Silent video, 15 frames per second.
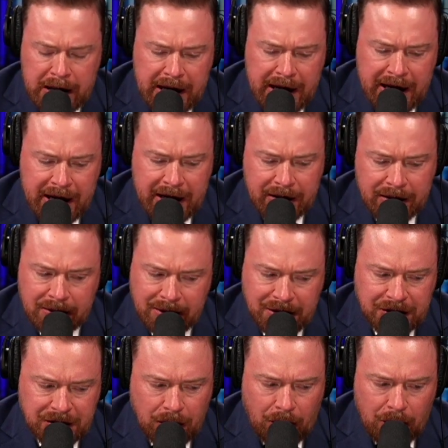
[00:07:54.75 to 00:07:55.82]
and
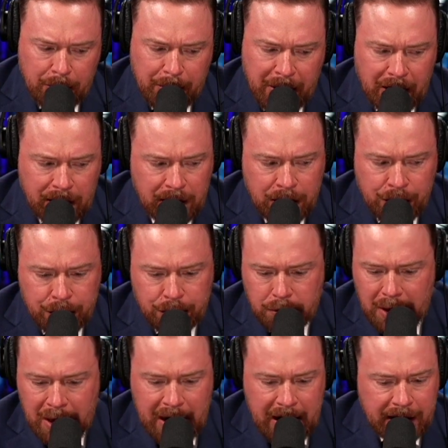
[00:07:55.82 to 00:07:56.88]
let's talk about,
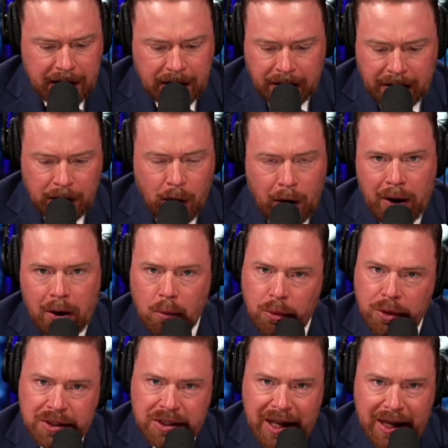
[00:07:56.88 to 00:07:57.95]
candidly where it
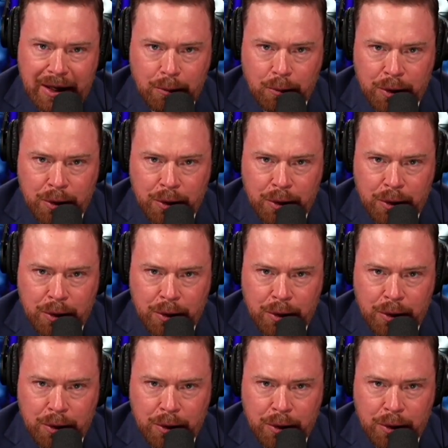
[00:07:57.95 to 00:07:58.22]
was at